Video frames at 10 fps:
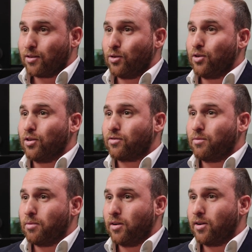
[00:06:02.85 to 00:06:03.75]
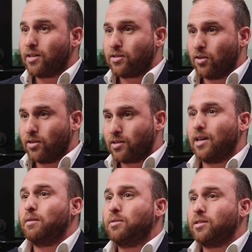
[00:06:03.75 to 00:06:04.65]
two girls from Bondi sold the
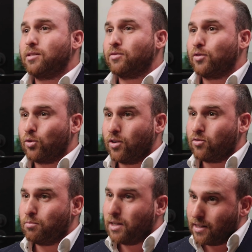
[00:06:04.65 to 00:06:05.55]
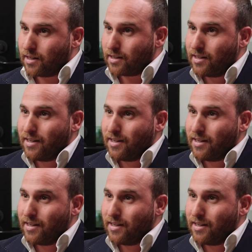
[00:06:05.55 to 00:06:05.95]
same business for 200 million.